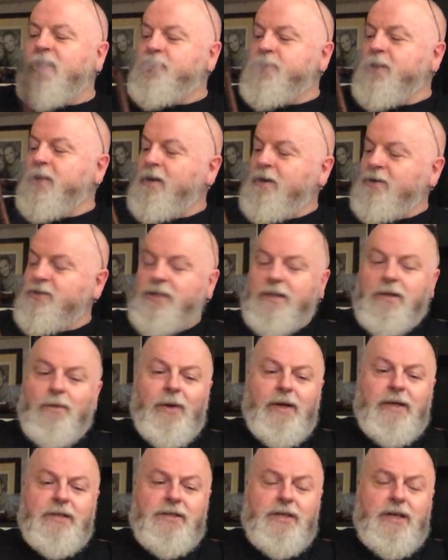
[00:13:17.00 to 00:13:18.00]
Jars are the
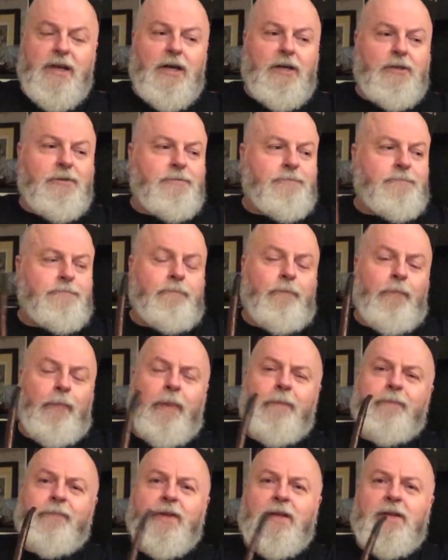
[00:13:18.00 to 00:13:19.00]
way to go.
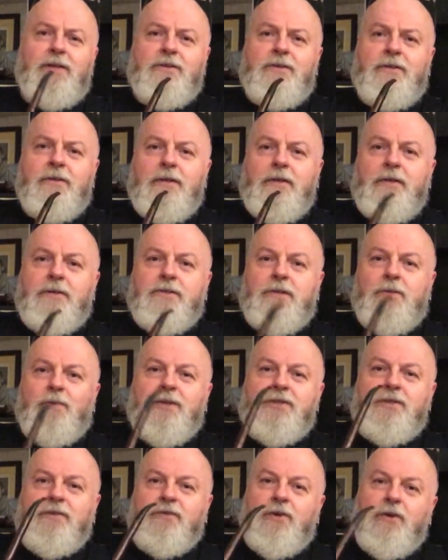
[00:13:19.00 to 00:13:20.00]
So
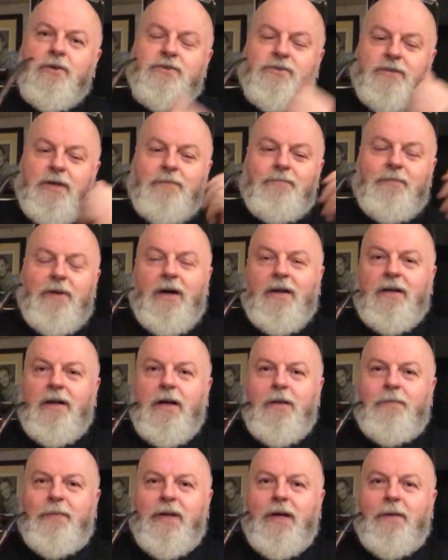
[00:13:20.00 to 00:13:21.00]
once I've got some, I'll
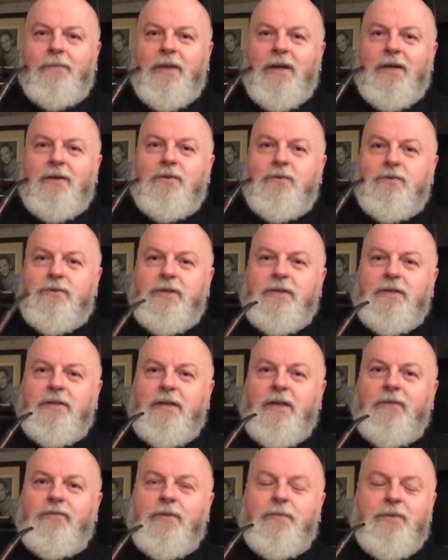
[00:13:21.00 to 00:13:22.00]
open up those
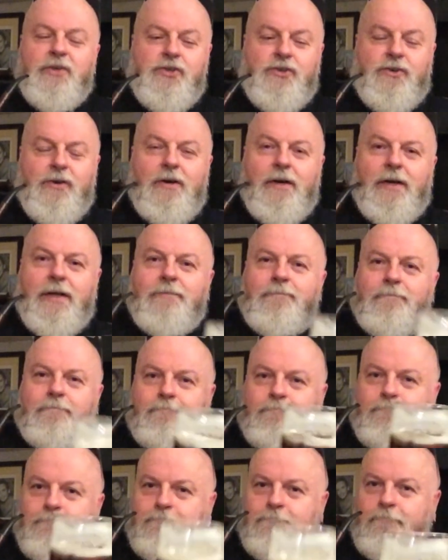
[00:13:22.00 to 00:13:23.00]
and give them a try.
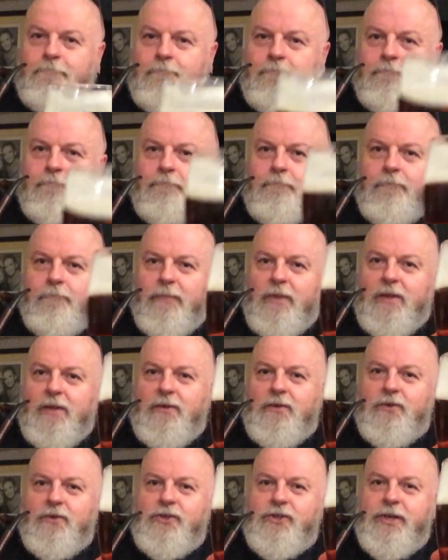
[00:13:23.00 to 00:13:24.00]

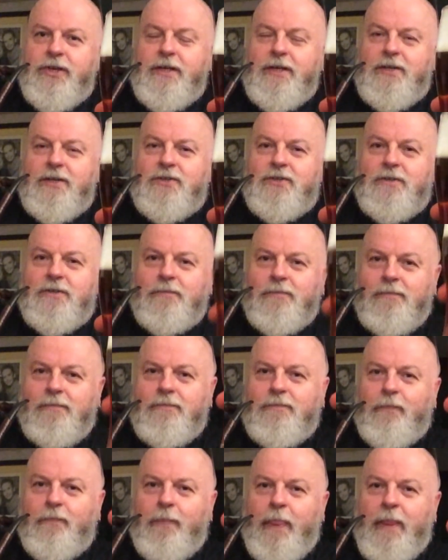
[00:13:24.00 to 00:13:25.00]
Cheers.
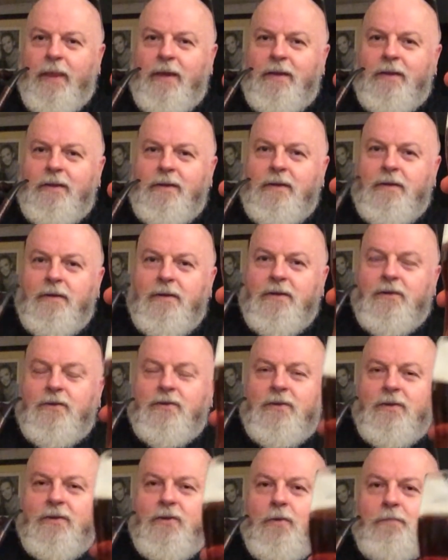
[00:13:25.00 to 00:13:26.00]

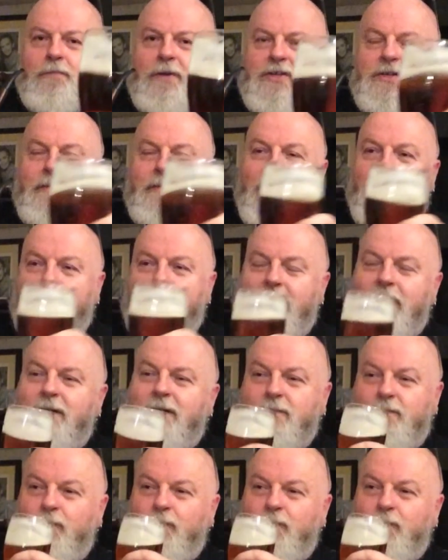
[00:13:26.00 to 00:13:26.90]
God bless America.